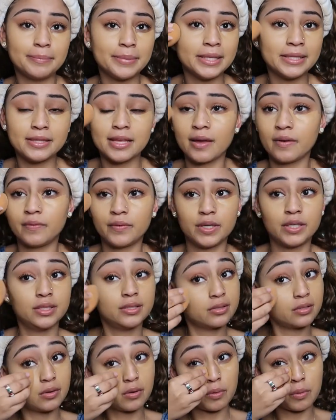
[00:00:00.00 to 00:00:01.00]
Beat that
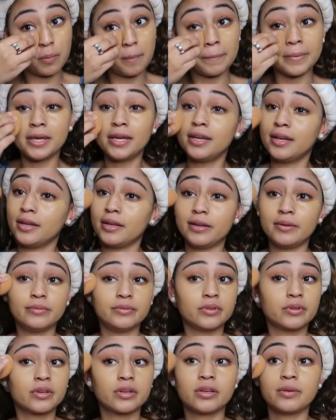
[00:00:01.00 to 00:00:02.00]
face, girl. Beat it,
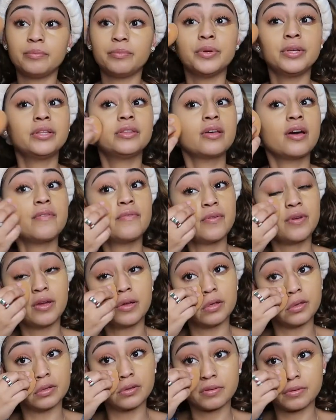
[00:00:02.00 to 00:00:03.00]
okay? Beat that
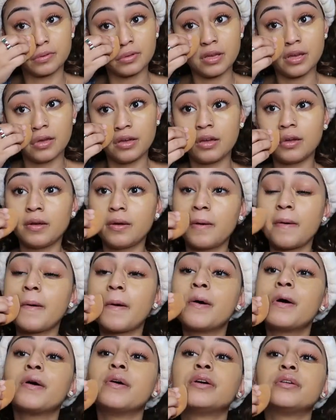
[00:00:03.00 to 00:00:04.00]
face.
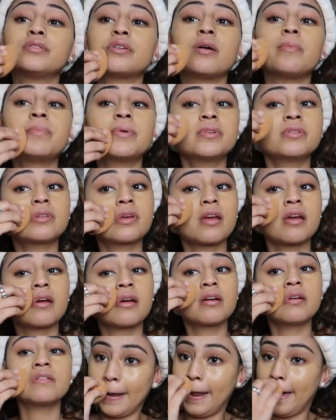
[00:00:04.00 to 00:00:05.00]
Don't be
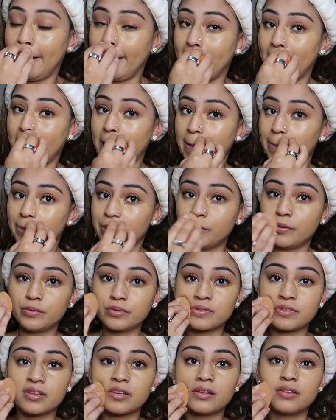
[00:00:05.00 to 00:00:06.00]
scared. And I am
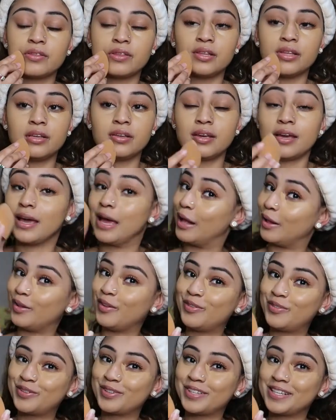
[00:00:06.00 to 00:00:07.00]
using the
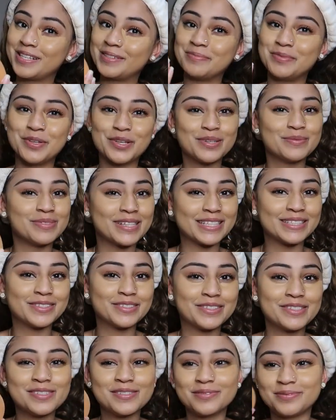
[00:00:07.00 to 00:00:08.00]
e.l.f. beauty
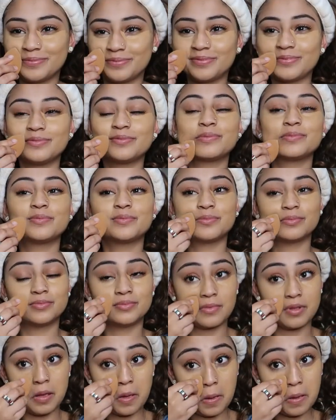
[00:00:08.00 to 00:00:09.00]
blender.
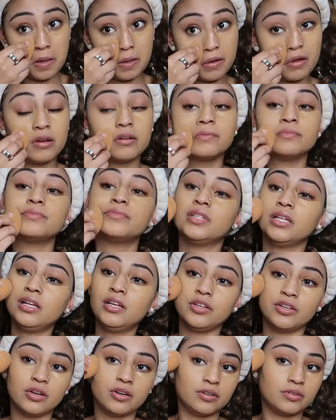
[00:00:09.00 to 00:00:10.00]

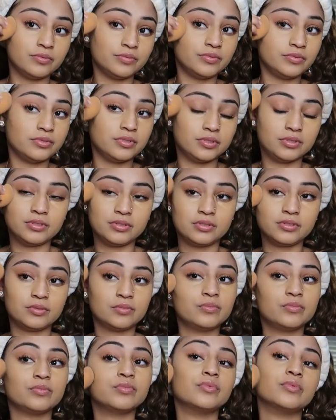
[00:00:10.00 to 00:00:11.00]
I'm telling y'all,
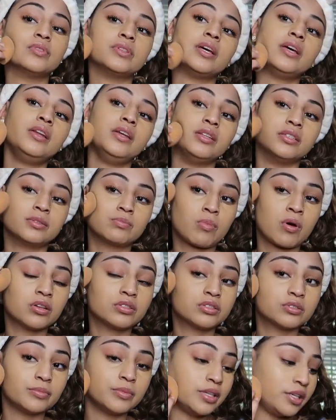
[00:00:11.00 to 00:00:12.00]
they need to
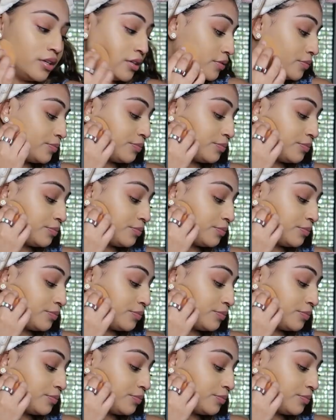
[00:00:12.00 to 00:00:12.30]
sponsor me.